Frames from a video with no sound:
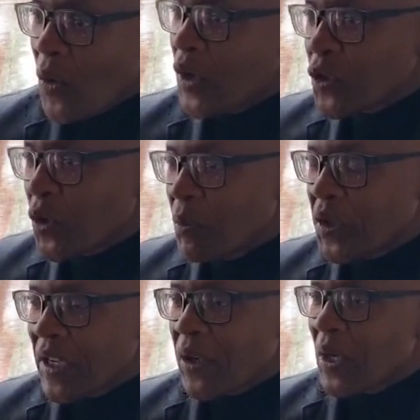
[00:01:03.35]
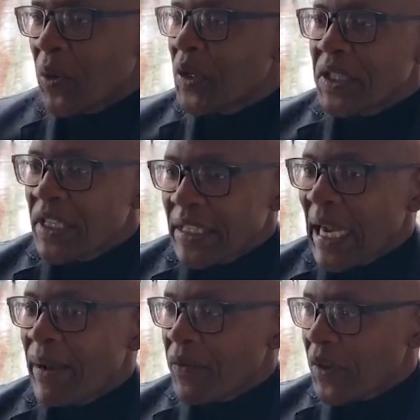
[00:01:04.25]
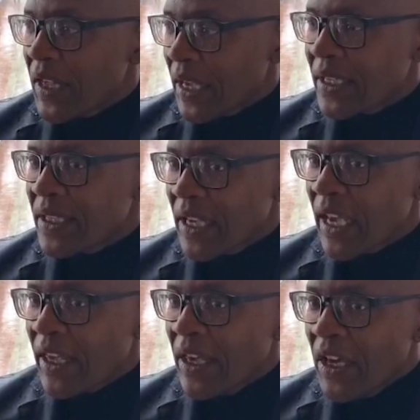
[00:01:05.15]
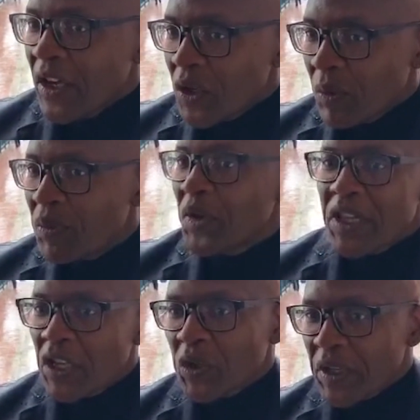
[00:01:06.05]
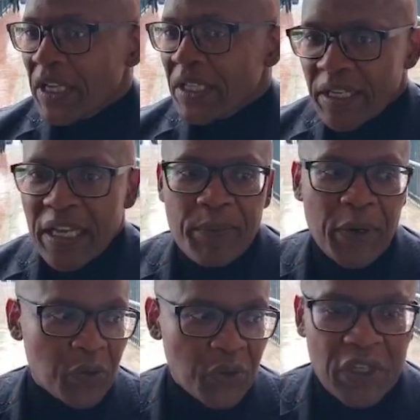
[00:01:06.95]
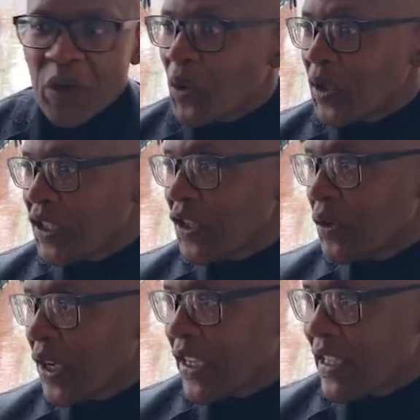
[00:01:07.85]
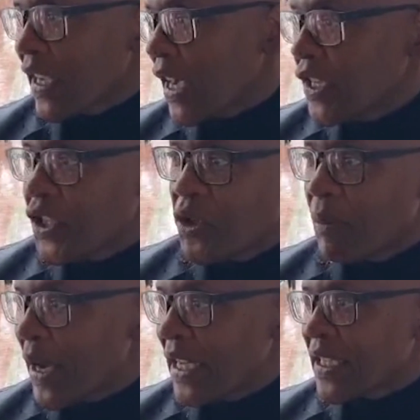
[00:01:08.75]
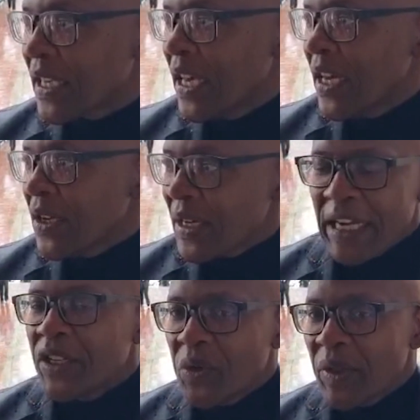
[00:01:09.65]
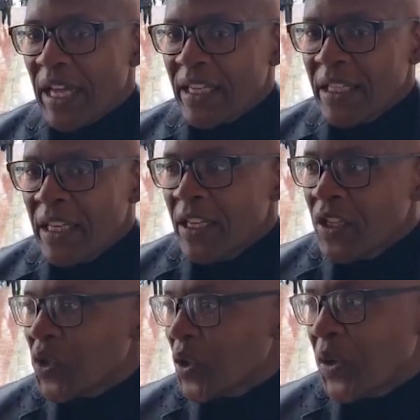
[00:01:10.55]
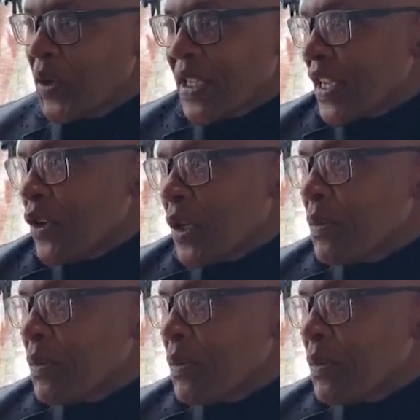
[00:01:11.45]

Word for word: It's almost like you're wasting time for the SCA. You put things on the SCA, but you still continue here. It's like hedging your bets. Can't do that. So it cannot be.